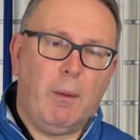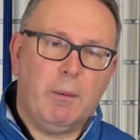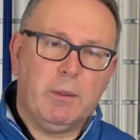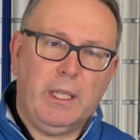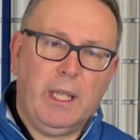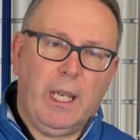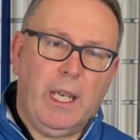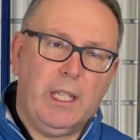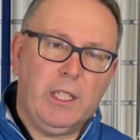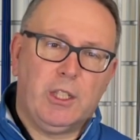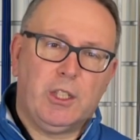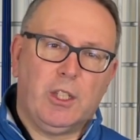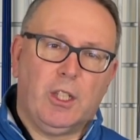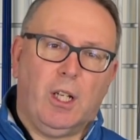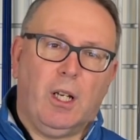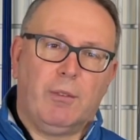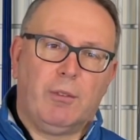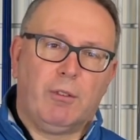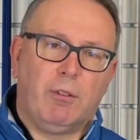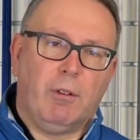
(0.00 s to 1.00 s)
was head
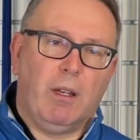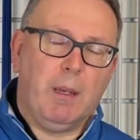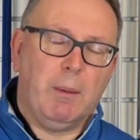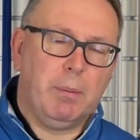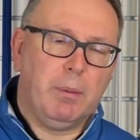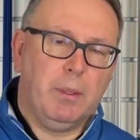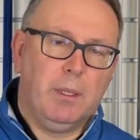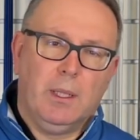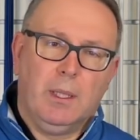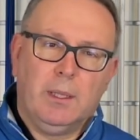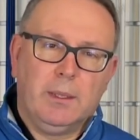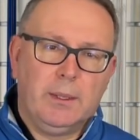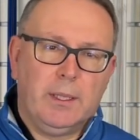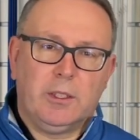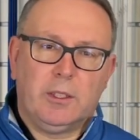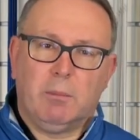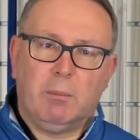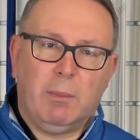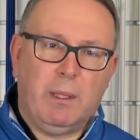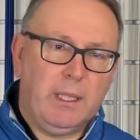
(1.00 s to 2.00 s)
shaft grip.
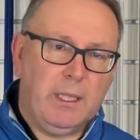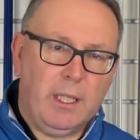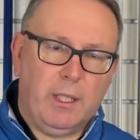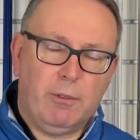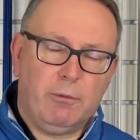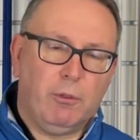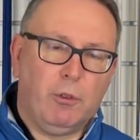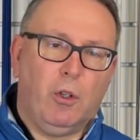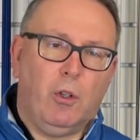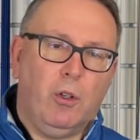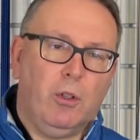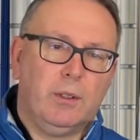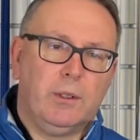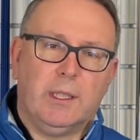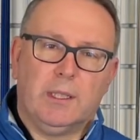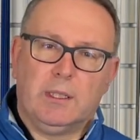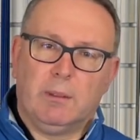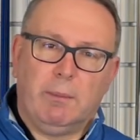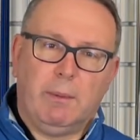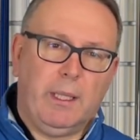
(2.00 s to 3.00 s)
Doesn't make it wrong,
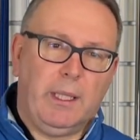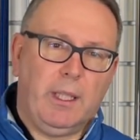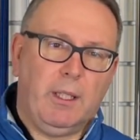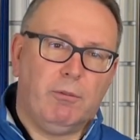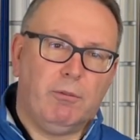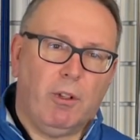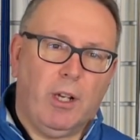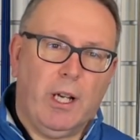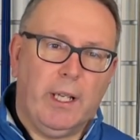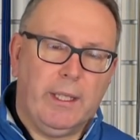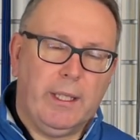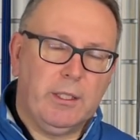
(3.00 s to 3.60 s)
doesn't make it right.